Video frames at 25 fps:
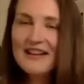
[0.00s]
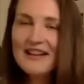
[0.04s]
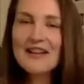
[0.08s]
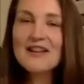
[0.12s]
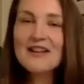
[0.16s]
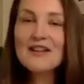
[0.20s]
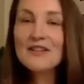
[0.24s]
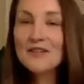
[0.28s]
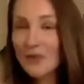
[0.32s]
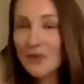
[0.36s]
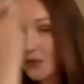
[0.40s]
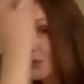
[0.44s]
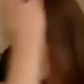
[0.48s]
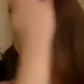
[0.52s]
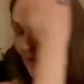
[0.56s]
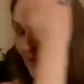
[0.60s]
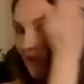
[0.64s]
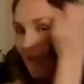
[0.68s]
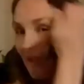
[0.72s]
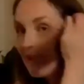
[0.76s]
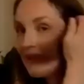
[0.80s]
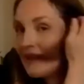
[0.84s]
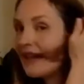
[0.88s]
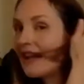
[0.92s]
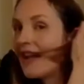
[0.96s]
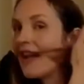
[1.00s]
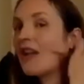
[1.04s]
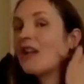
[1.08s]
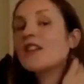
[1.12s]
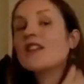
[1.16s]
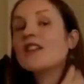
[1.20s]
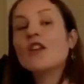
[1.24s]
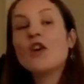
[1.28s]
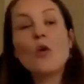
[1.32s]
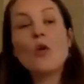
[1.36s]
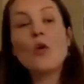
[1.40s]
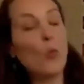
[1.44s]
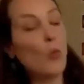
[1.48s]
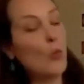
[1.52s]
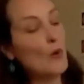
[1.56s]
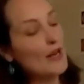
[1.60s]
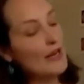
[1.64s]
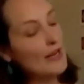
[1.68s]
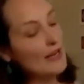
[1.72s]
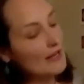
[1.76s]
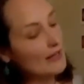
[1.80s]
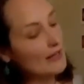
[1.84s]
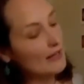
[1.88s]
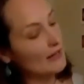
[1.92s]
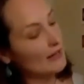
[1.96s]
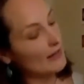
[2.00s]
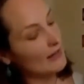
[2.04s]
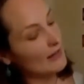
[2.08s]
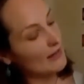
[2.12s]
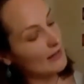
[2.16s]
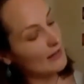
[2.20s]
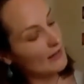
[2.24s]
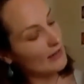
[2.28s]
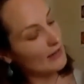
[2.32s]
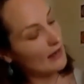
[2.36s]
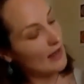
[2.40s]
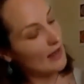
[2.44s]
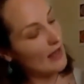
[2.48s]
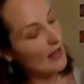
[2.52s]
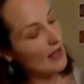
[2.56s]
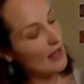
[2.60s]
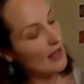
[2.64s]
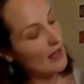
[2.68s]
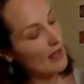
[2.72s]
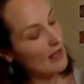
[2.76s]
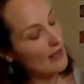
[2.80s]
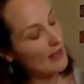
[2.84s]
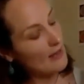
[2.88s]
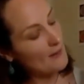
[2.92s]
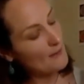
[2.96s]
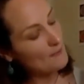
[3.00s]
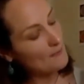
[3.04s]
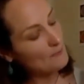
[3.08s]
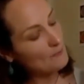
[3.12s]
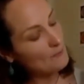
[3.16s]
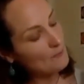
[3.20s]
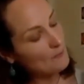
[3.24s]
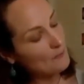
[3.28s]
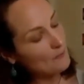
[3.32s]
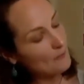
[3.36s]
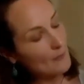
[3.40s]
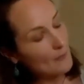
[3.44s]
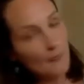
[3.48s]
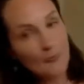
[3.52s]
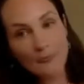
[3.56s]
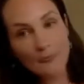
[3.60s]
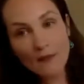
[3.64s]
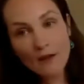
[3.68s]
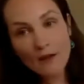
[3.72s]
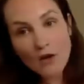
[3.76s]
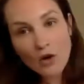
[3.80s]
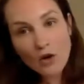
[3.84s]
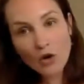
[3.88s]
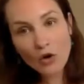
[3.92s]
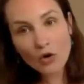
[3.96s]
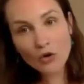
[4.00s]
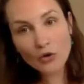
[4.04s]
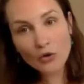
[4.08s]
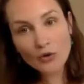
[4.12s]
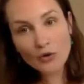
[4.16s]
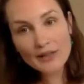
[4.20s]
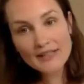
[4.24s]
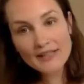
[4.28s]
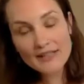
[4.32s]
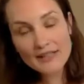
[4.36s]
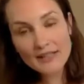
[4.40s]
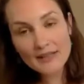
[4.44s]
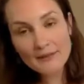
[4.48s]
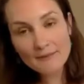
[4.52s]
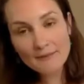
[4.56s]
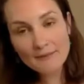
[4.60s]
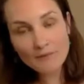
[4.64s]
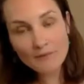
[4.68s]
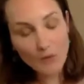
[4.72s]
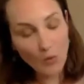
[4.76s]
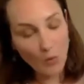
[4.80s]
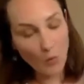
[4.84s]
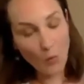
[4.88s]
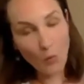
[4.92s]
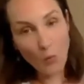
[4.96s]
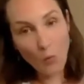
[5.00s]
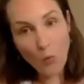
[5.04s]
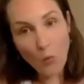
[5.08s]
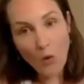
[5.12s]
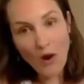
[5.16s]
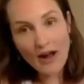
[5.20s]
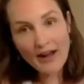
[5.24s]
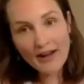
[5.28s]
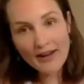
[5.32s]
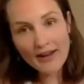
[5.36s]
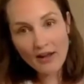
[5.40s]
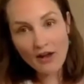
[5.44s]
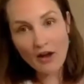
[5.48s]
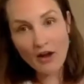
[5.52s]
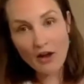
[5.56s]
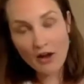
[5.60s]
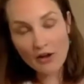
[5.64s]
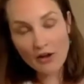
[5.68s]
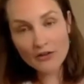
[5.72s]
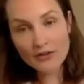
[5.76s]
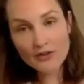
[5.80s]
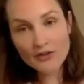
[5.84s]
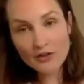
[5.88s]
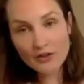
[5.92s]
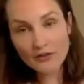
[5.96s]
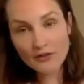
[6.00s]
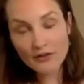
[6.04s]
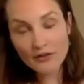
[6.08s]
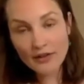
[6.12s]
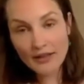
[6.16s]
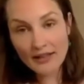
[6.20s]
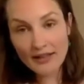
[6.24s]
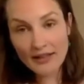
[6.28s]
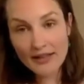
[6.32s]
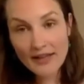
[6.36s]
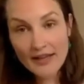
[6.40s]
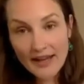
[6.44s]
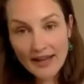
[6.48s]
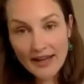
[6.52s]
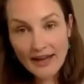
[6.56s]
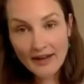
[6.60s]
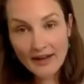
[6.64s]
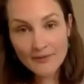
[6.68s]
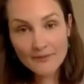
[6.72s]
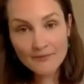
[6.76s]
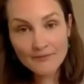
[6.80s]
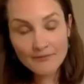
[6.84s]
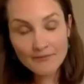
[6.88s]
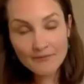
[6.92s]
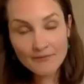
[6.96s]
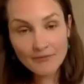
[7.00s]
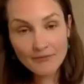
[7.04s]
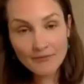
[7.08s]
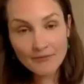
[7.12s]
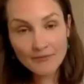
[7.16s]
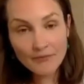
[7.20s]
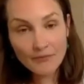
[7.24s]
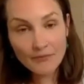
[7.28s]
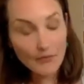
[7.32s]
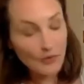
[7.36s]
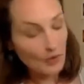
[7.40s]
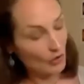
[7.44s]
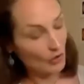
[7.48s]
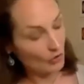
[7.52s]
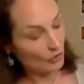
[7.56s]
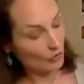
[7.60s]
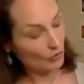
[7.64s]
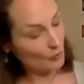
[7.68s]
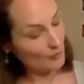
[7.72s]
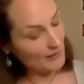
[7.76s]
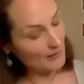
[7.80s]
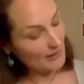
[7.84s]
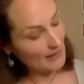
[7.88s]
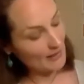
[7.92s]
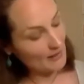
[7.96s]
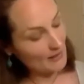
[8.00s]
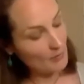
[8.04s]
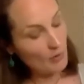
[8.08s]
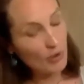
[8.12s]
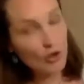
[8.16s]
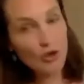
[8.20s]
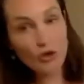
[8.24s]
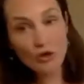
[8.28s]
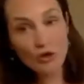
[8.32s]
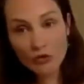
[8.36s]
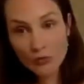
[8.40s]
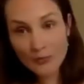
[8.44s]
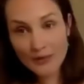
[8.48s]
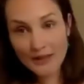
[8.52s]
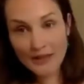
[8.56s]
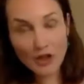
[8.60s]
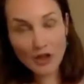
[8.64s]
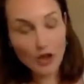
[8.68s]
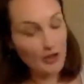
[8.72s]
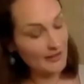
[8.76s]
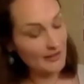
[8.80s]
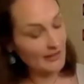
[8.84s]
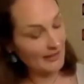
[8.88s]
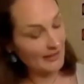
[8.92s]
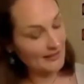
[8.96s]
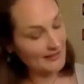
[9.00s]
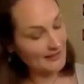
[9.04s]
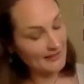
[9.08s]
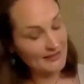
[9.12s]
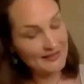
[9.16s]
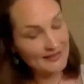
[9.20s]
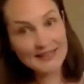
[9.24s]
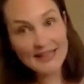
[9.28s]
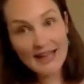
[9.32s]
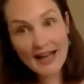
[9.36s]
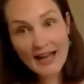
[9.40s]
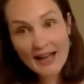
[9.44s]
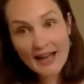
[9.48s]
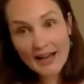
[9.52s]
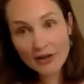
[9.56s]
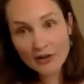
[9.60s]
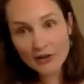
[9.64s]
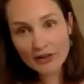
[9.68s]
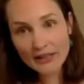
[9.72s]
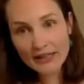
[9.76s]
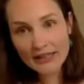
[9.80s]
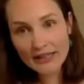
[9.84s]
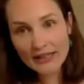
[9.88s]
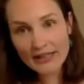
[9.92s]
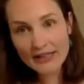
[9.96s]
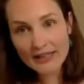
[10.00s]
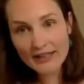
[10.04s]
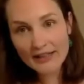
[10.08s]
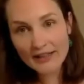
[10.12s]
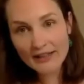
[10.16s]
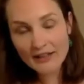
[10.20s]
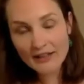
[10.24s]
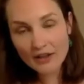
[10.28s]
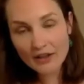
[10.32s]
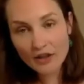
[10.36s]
So we are already wired here to be able to be connected directly